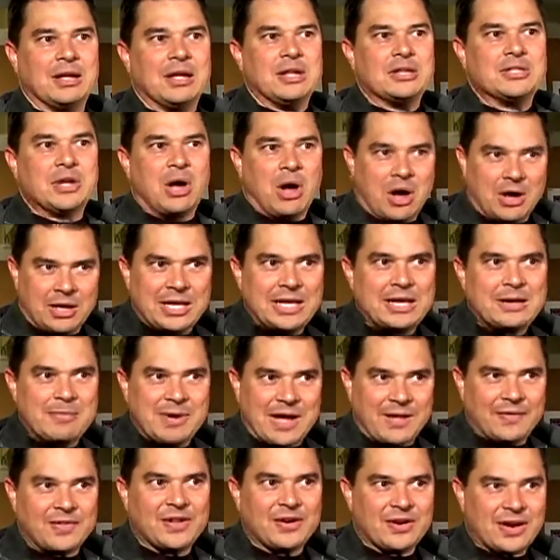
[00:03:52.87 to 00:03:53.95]
talking
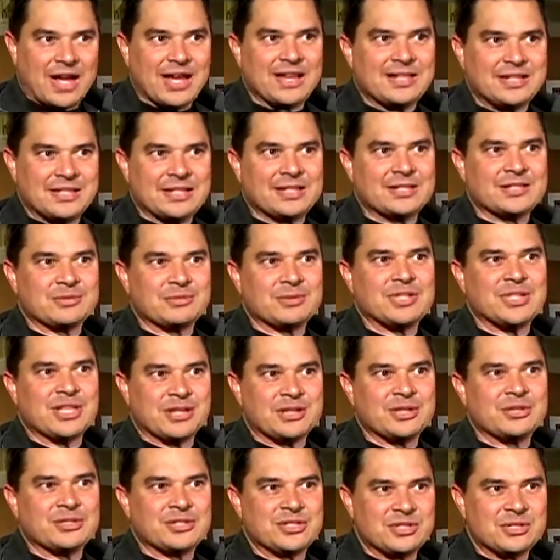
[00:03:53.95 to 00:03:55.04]
about their ideas with
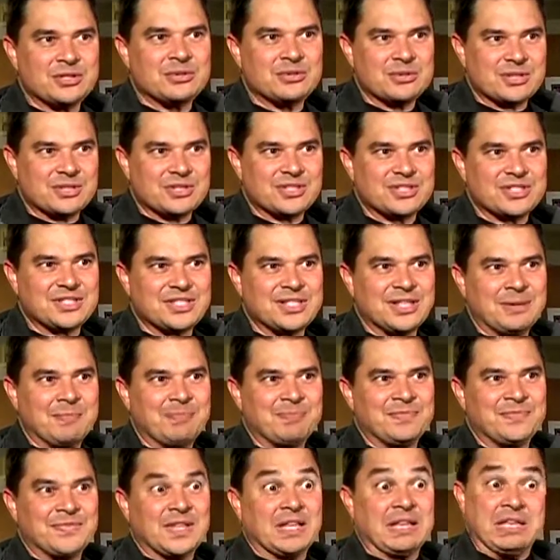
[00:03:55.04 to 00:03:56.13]
other students,
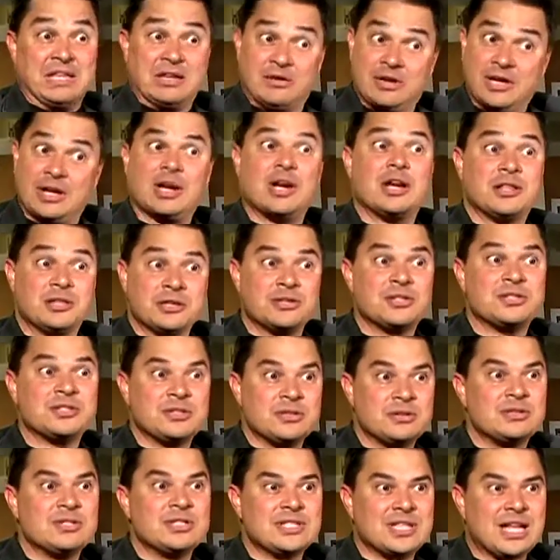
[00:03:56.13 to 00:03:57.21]
hearing other
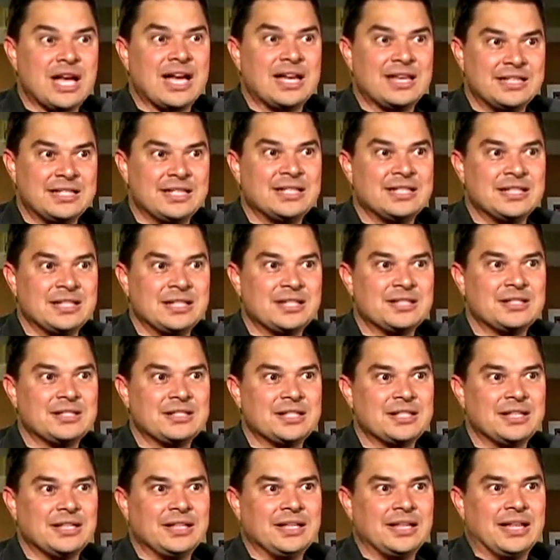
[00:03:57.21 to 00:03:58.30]
students' ideas,
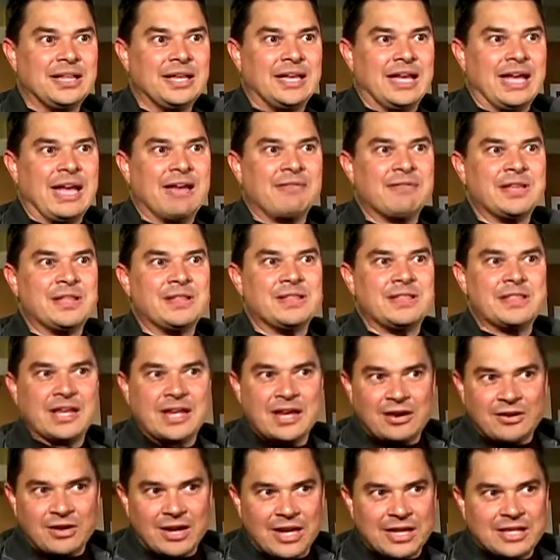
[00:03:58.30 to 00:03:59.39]
having
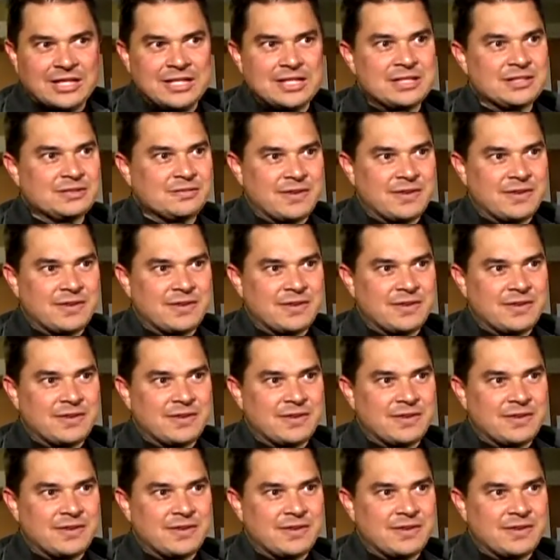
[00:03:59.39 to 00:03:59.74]
their ideas